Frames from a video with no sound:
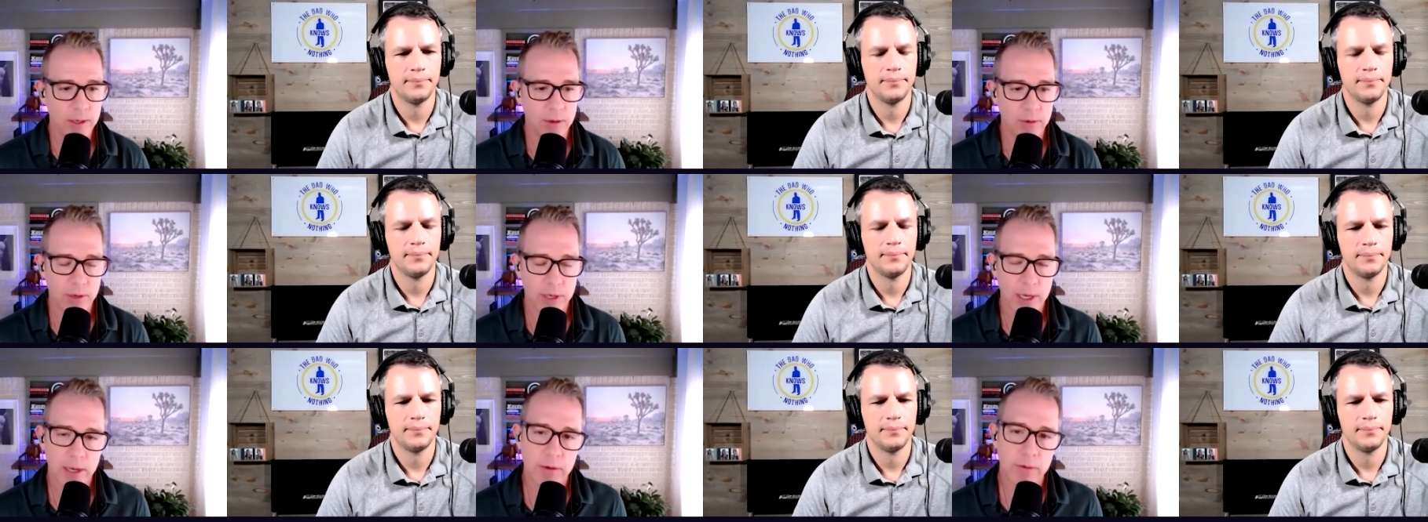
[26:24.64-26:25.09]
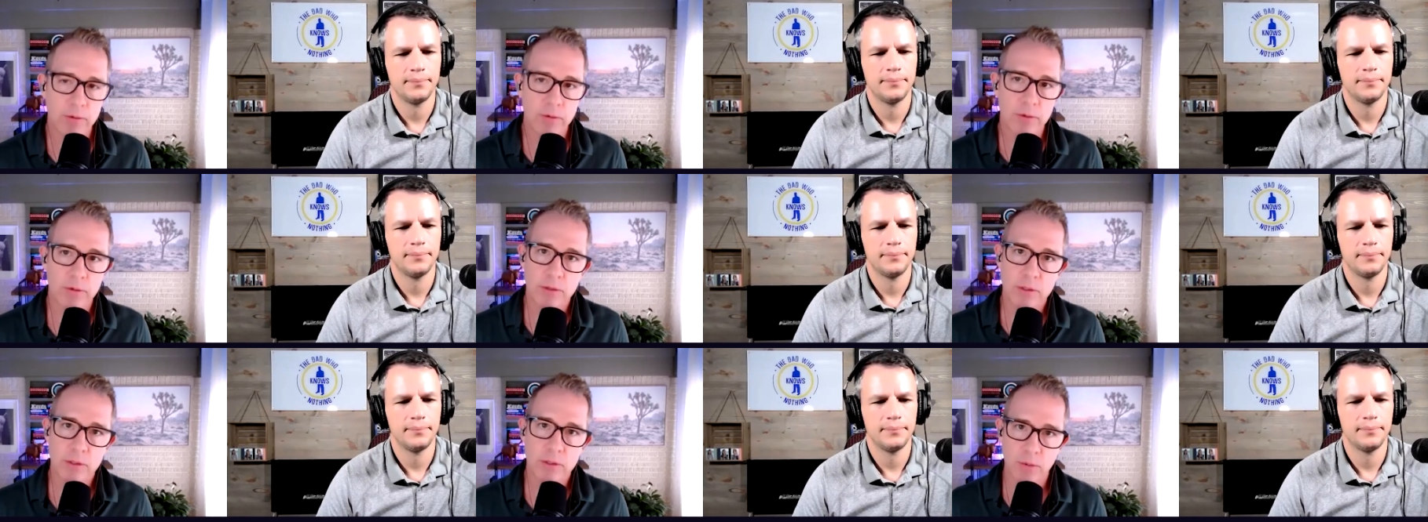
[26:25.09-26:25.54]
Speaker 1: know,
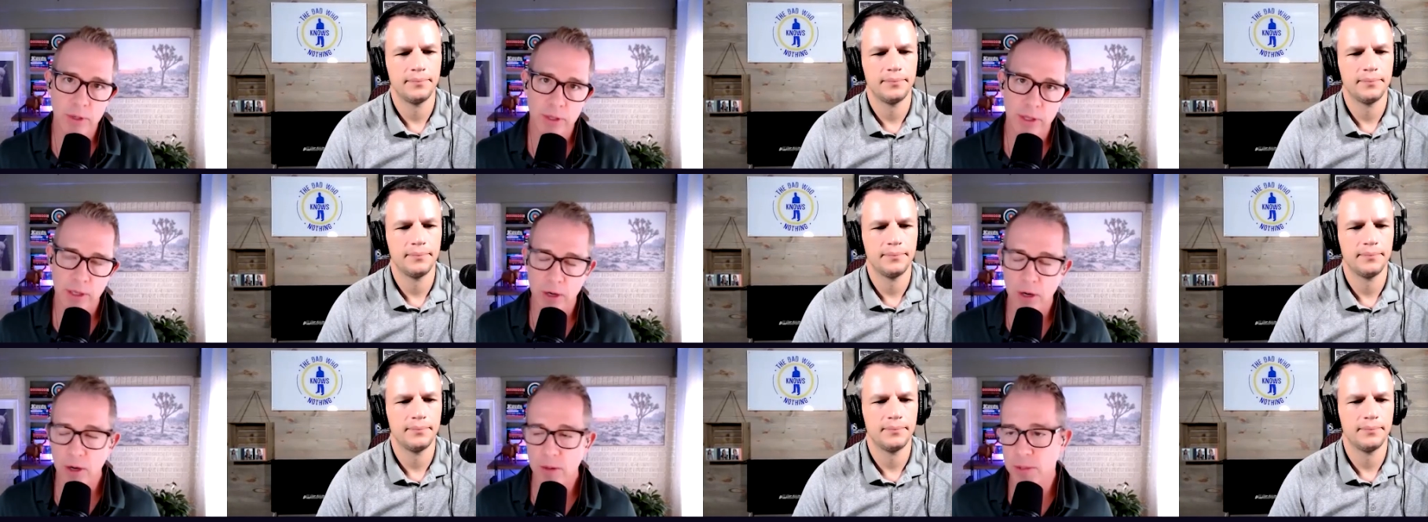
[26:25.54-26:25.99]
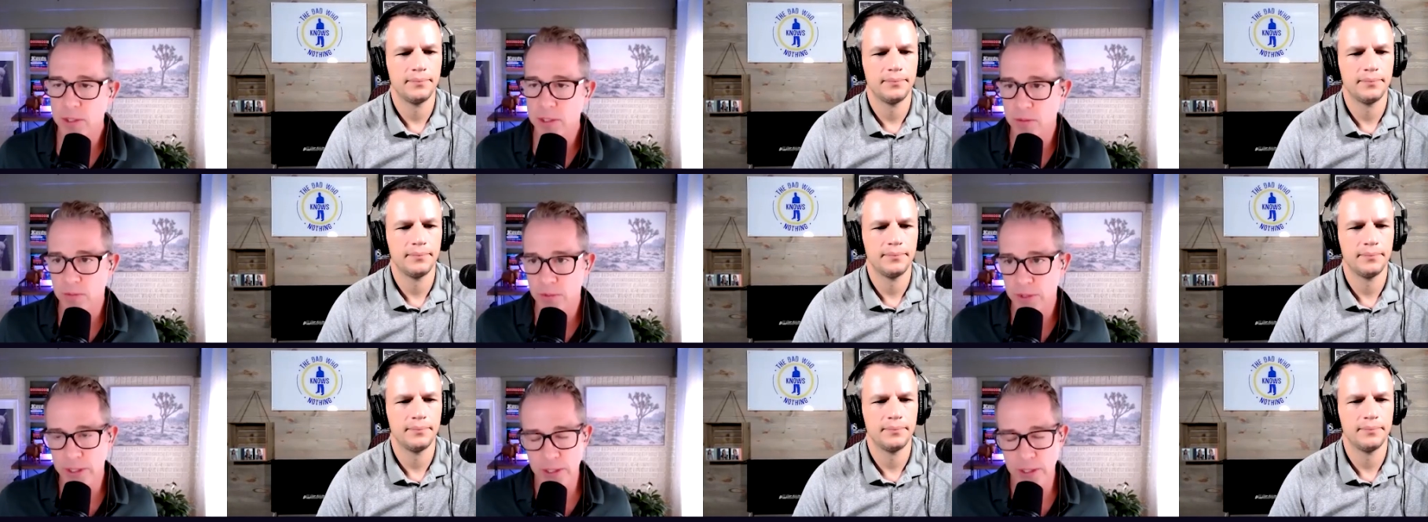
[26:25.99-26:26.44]
gotten to where they are because
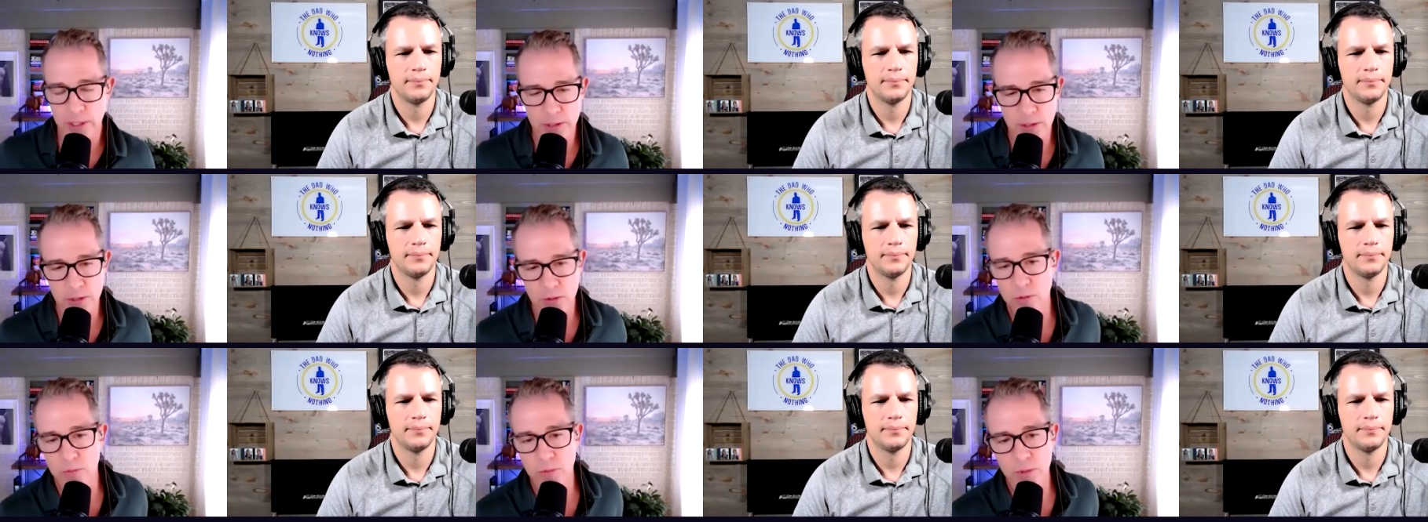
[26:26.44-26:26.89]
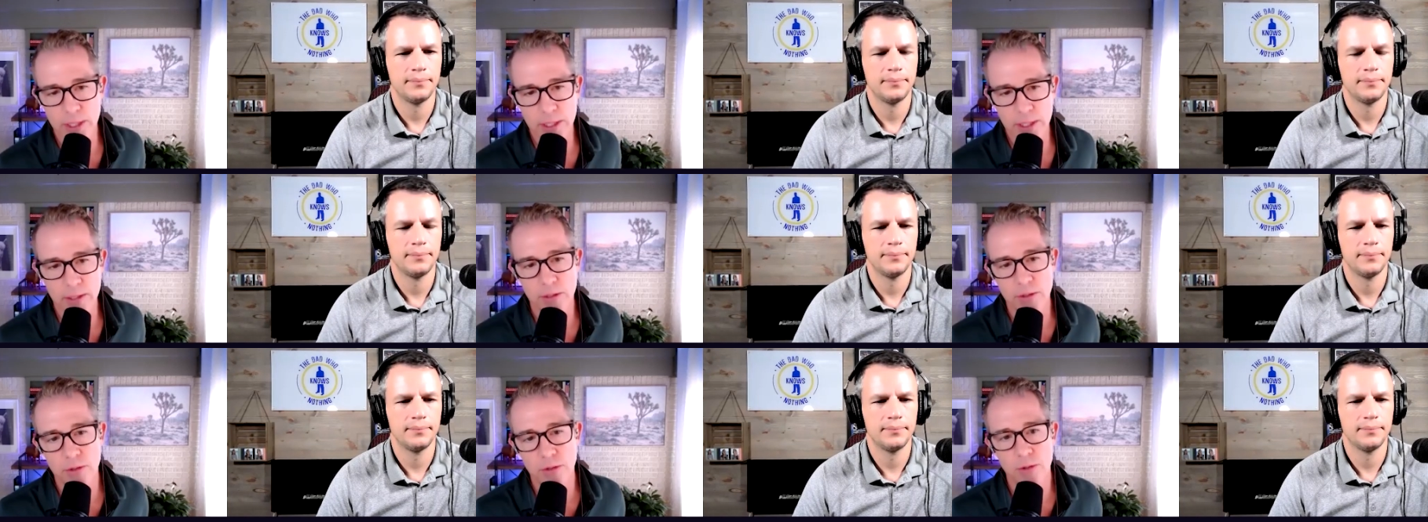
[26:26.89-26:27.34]
they're really good at doing what they
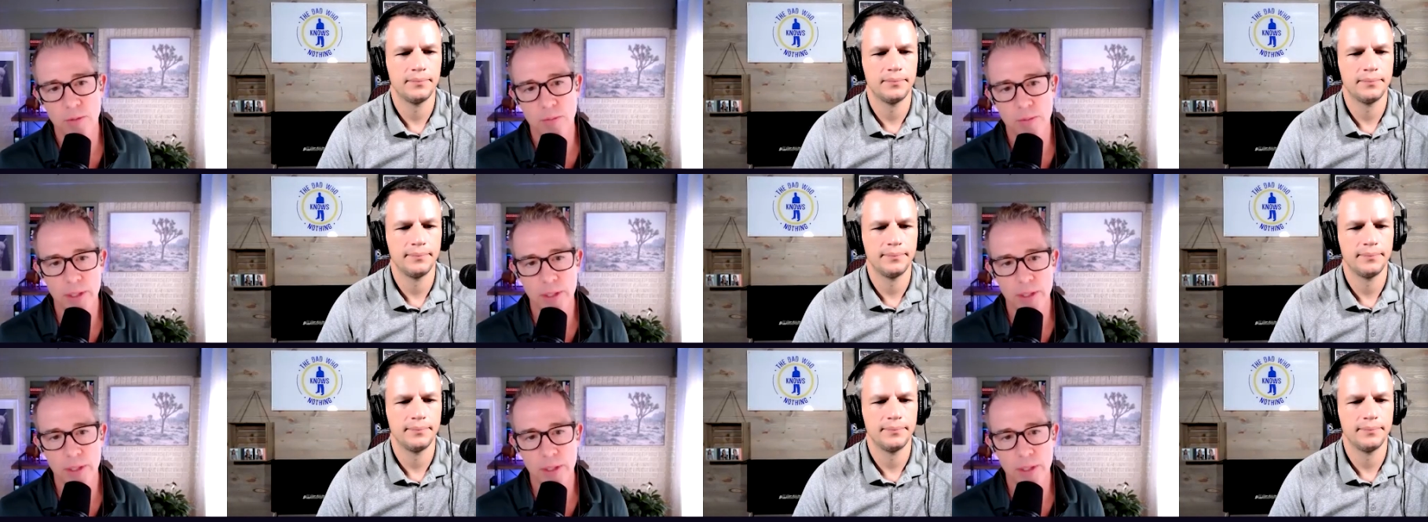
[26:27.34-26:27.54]
do,